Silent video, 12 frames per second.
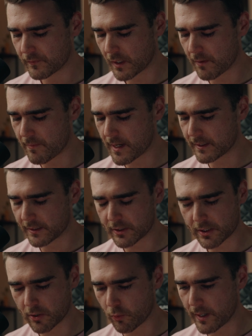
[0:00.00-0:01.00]
Amazing.
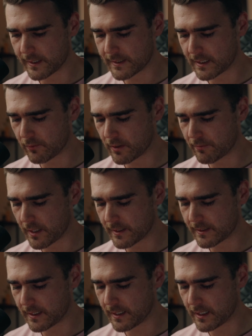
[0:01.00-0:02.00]
Just going to wait and see what he
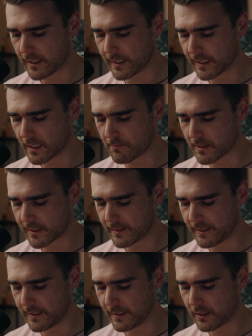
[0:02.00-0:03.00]
plays here. Going to get a
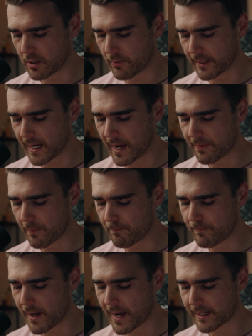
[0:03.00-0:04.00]
musketeer going out the
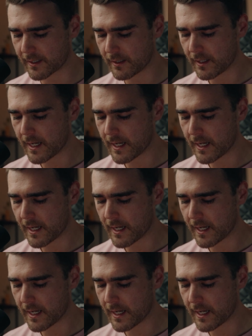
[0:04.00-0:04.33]
back.